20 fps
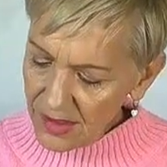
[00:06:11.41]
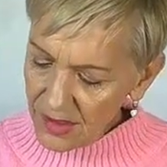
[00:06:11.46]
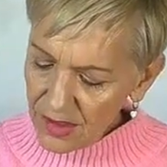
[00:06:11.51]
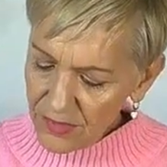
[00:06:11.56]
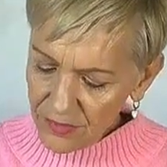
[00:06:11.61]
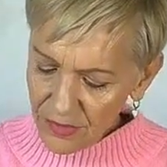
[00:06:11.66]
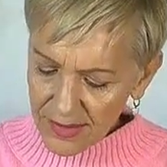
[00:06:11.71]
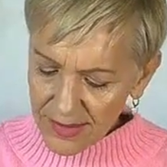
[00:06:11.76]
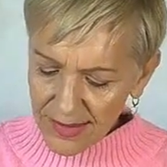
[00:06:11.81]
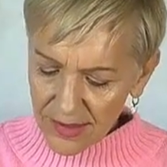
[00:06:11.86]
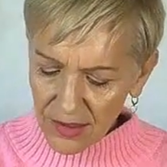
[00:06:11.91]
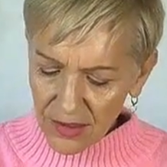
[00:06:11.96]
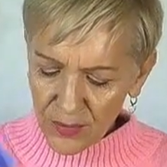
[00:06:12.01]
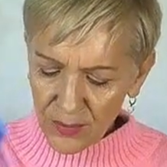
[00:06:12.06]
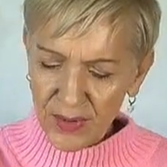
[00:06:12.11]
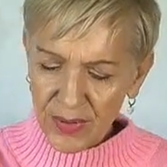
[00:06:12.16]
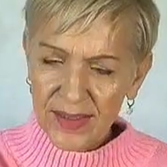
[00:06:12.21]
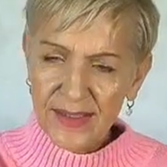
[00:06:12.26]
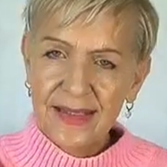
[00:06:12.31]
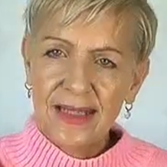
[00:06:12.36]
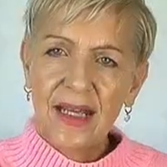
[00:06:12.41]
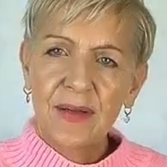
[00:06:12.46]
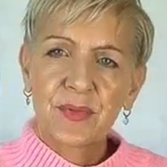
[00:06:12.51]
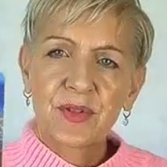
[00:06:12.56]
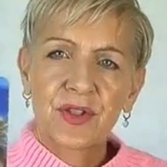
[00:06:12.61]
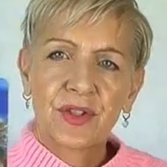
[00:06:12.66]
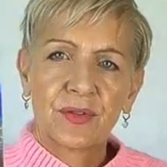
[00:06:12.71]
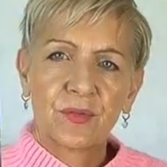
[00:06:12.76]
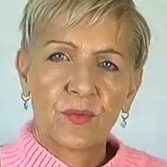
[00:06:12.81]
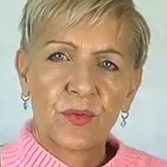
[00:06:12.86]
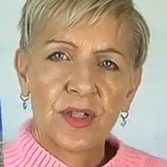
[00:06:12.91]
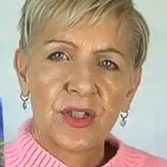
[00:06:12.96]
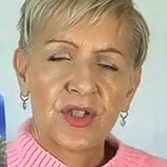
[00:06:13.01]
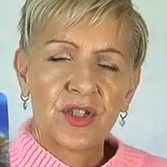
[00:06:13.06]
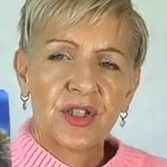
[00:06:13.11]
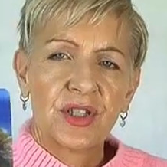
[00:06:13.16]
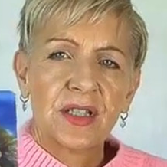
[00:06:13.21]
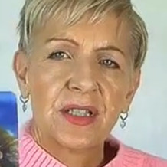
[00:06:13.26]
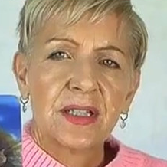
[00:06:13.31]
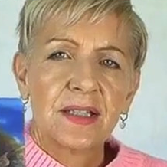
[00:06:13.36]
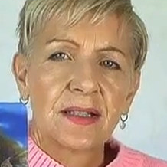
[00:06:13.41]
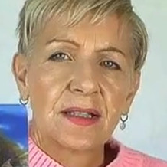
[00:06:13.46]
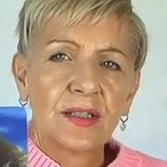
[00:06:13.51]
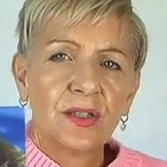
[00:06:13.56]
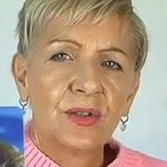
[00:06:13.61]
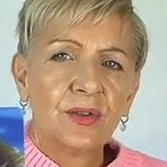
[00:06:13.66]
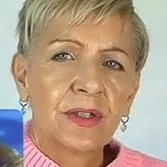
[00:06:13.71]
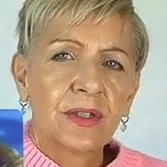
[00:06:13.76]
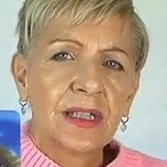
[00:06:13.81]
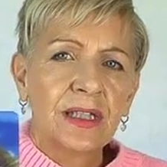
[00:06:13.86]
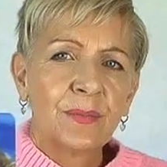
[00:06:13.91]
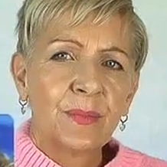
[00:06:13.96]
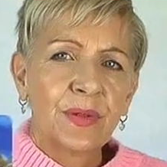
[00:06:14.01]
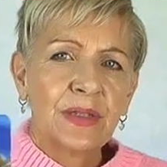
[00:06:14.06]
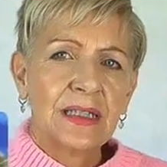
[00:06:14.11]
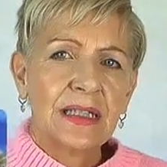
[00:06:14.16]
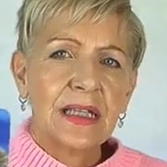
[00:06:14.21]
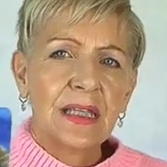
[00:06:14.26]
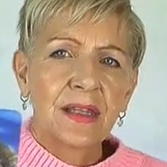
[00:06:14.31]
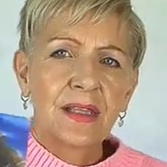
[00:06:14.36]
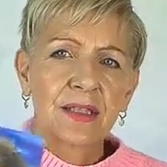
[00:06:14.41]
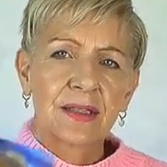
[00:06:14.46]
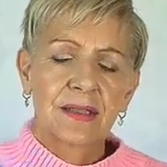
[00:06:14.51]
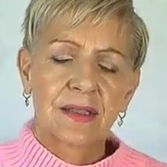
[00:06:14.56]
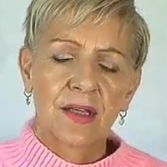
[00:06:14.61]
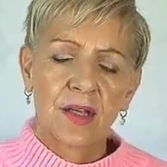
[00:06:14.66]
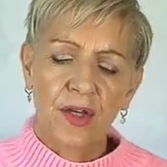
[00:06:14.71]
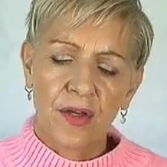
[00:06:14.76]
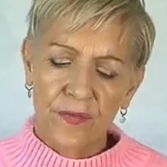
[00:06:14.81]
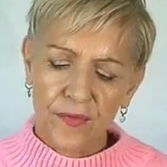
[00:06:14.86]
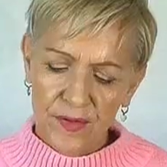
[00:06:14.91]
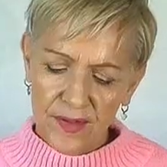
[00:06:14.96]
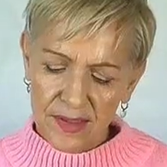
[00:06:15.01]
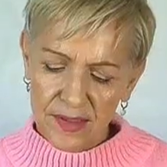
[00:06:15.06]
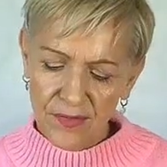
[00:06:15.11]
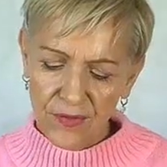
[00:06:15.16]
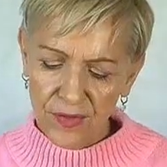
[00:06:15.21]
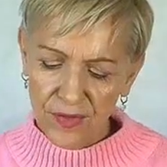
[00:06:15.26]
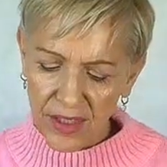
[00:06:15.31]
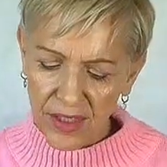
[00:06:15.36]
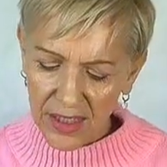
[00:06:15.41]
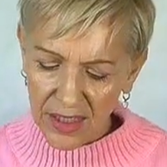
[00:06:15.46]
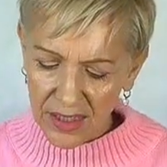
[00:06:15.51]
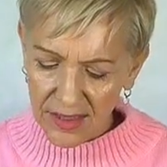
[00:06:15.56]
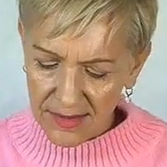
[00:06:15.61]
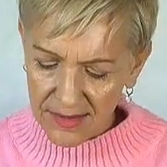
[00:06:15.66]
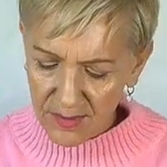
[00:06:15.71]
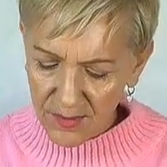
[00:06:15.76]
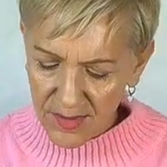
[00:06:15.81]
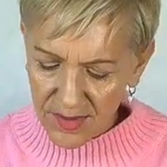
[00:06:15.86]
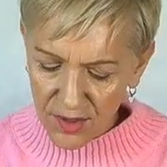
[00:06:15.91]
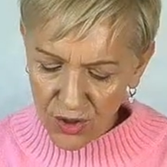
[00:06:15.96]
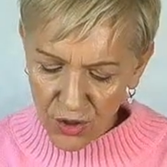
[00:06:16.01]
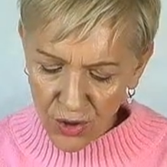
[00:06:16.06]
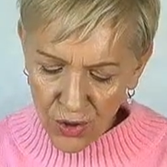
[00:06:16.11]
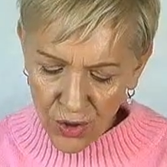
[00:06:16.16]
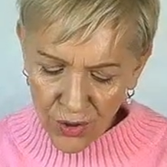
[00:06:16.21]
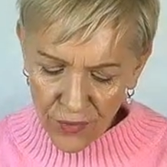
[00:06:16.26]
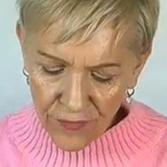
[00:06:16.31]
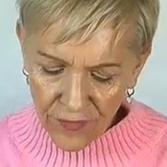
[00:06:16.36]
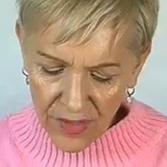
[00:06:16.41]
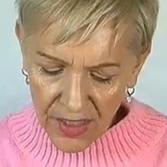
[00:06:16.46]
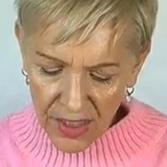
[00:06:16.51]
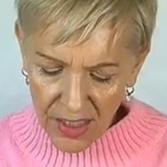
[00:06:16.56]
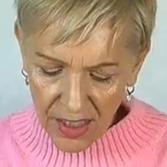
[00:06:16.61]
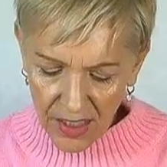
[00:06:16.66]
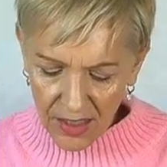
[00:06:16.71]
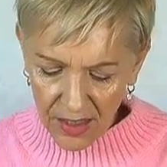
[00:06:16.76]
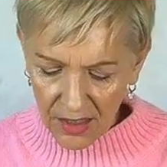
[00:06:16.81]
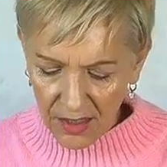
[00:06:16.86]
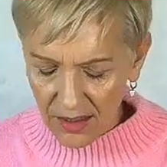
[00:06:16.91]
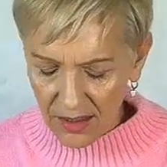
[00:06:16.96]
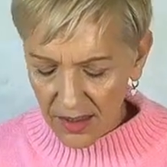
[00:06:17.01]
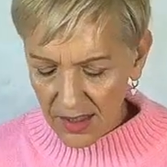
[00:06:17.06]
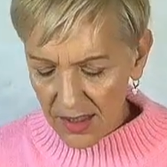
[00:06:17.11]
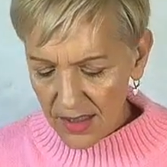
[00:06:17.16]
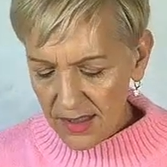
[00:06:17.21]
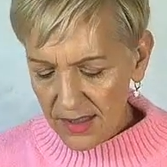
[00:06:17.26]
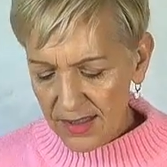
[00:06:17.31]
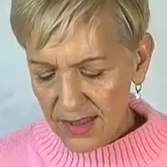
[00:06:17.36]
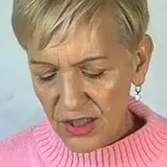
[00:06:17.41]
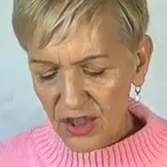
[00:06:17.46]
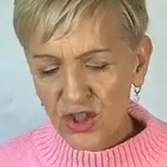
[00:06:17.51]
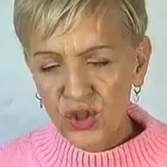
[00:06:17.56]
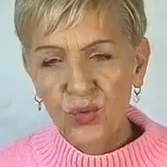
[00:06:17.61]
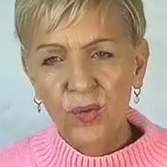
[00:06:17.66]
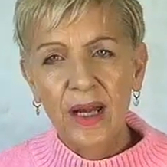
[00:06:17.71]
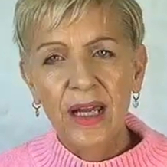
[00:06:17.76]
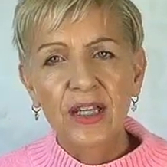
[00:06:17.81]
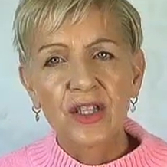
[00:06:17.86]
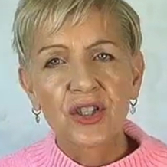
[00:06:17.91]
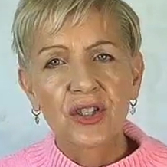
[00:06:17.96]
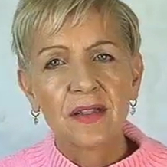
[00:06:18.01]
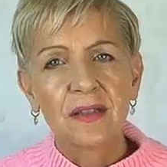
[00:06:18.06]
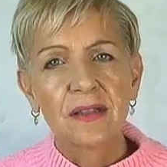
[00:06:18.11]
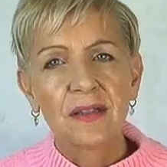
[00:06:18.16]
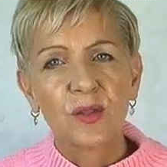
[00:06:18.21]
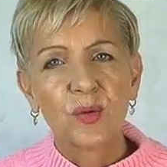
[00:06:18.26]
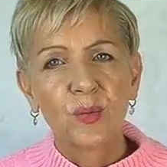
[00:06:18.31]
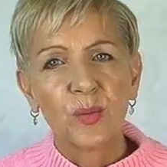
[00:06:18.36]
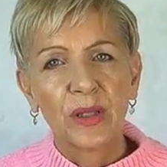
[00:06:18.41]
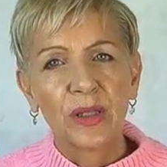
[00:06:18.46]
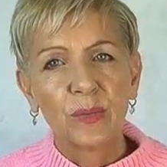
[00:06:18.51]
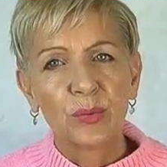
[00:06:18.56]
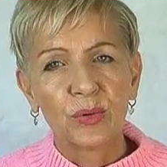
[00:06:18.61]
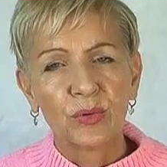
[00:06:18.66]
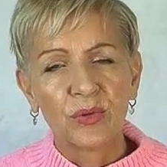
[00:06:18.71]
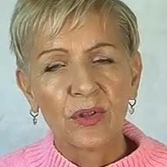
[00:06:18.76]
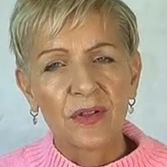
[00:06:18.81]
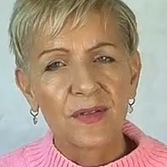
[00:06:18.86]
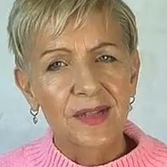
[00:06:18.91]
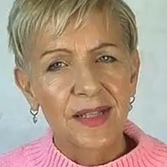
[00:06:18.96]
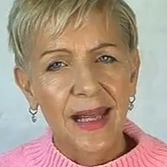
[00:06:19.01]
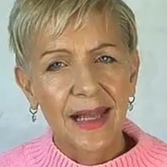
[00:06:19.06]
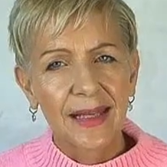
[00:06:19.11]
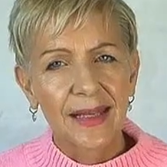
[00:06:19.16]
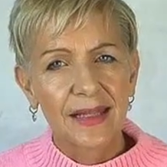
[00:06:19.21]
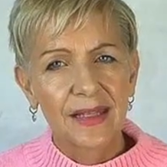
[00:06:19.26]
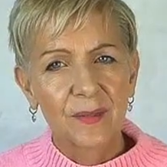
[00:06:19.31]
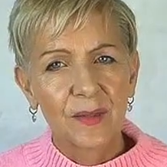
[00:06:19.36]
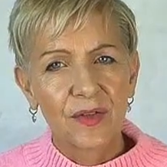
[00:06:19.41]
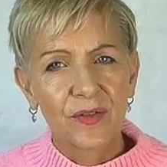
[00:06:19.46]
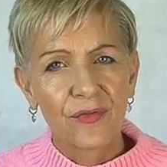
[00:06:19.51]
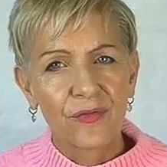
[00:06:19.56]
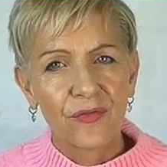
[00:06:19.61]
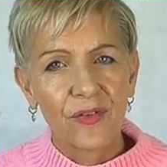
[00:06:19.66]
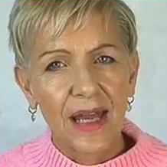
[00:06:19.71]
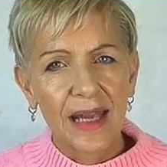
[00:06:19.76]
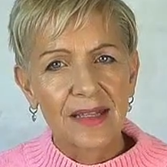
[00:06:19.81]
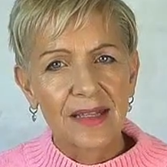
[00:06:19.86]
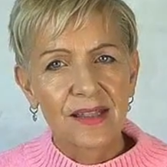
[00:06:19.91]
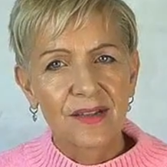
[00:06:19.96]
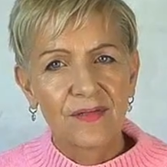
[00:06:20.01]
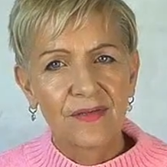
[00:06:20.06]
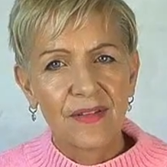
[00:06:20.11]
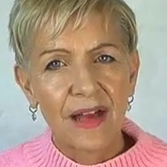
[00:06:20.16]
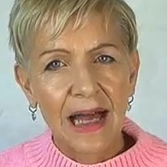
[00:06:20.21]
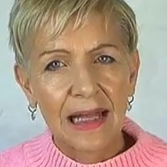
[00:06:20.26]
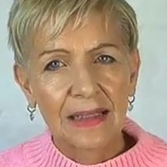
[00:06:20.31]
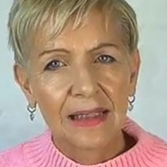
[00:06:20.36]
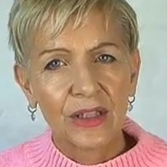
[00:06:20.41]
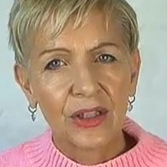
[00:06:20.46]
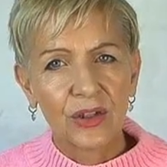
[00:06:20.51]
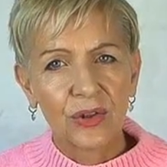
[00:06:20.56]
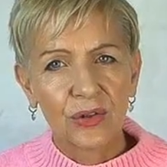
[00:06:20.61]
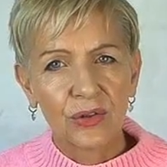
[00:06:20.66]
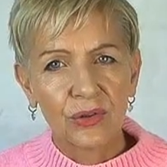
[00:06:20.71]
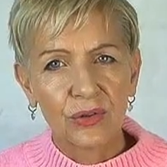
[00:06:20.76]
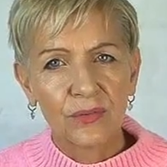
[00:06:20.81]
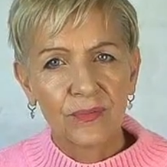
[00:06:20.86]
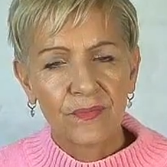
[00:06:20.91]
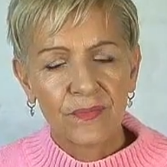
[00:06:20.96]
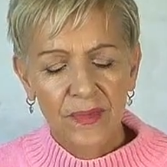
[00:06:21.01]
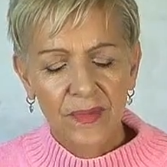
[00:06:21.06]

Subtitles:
You've also got perception, which is looking beneath the surface of things, observing situations and people, not taking them at face value,